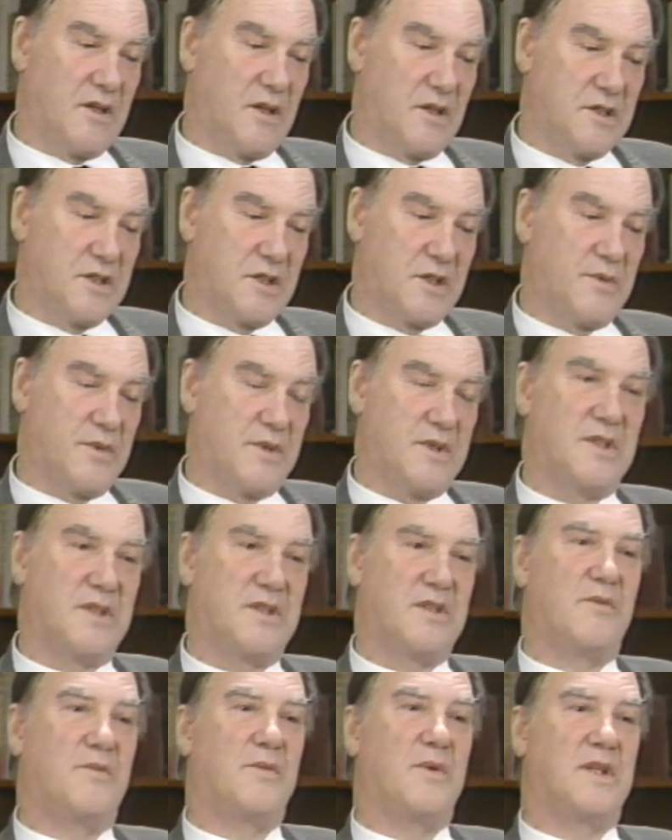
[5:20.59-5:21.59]

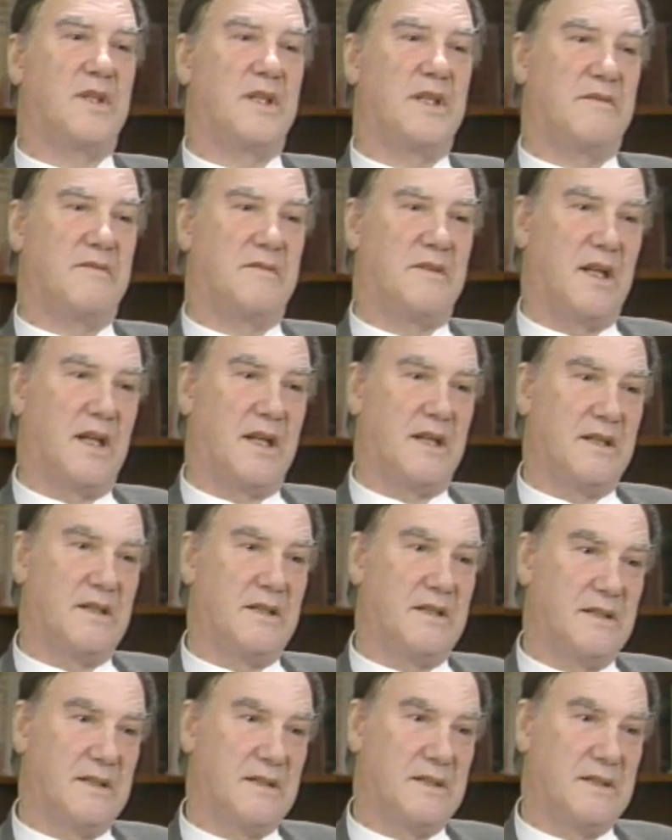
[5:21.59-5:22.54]
consequences of what they've done.